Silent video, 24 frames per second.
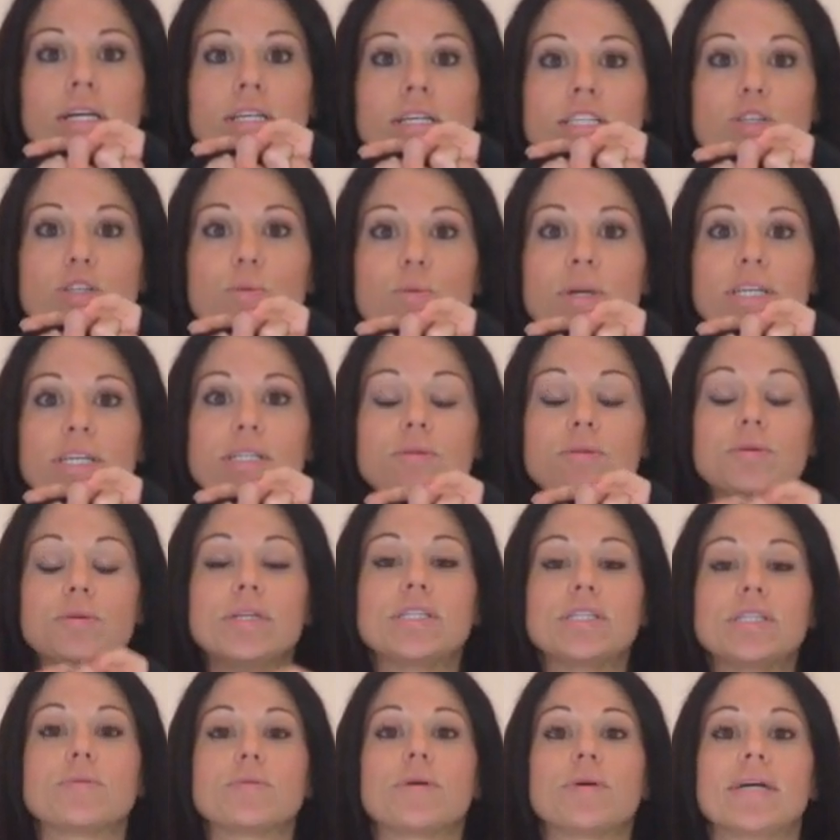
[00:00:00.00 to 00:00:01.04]
Squeeze,
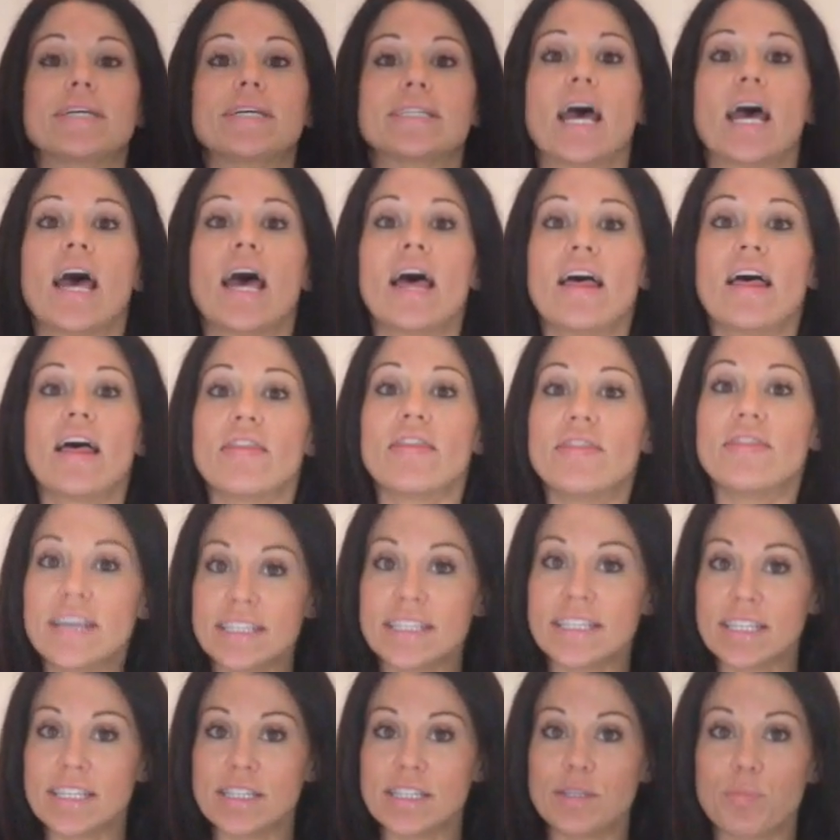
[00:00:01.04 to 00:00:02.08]
squeeze, squeeze.
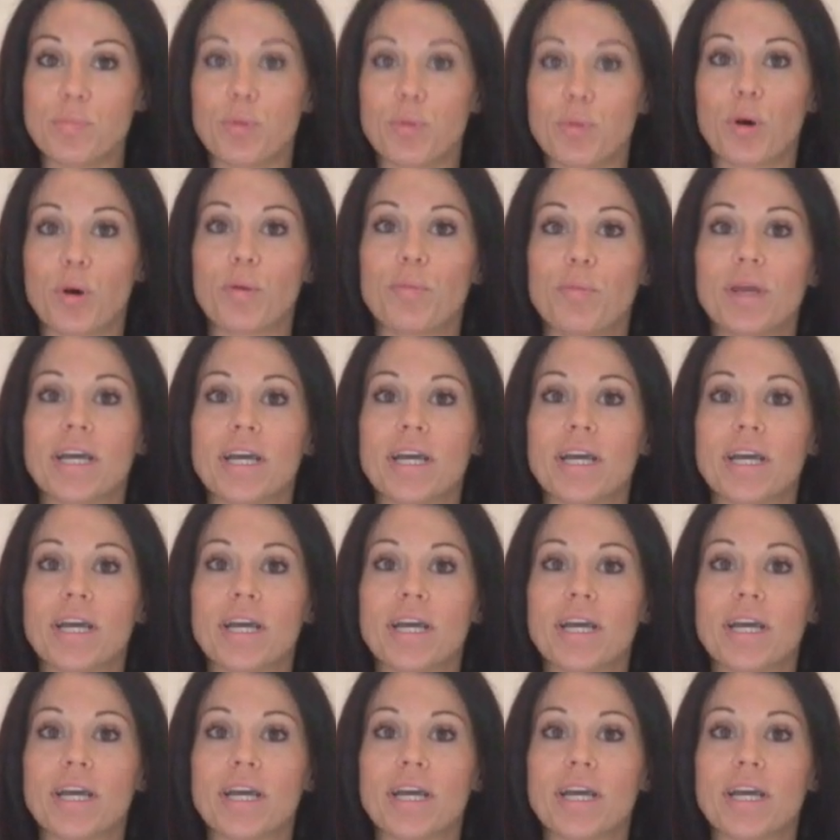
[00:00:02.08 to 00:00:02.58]
This is important